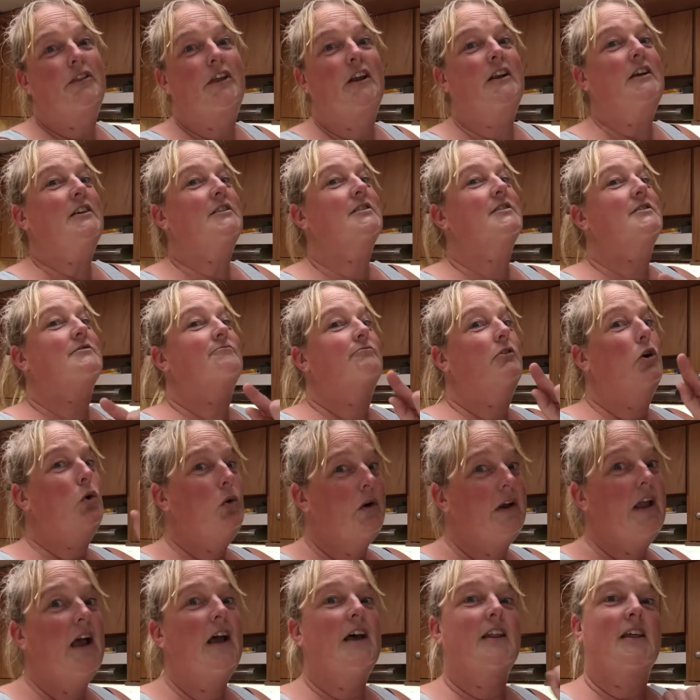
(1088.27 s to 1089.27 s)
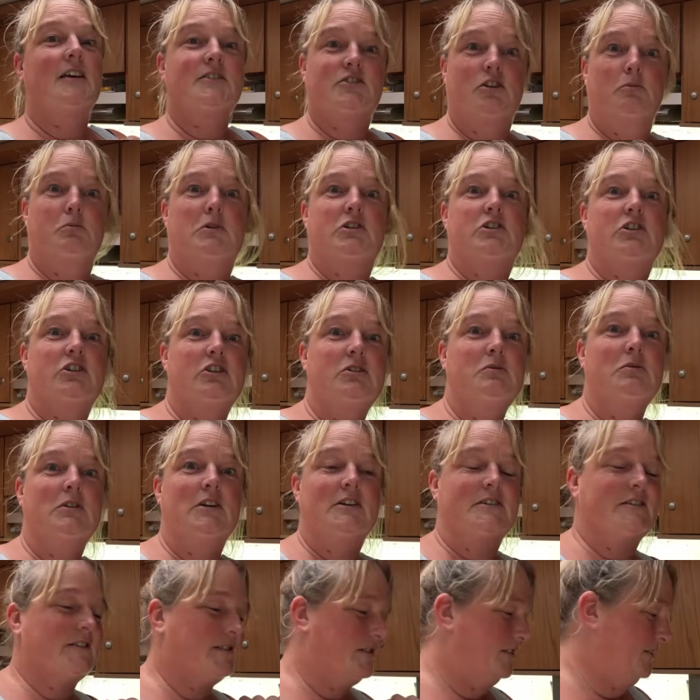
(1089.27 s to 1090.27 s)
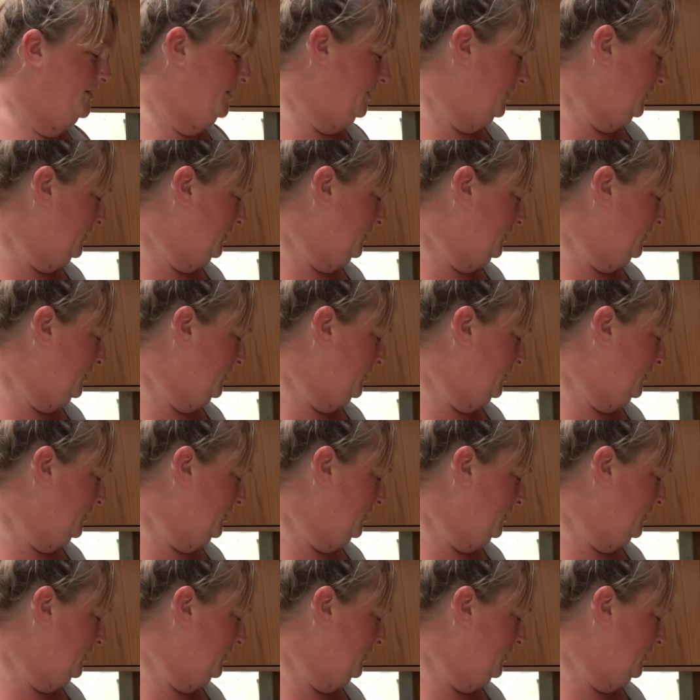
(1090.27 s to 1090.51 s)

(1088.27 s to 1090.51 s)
Then it's, oh yeah, that's on my to-do list.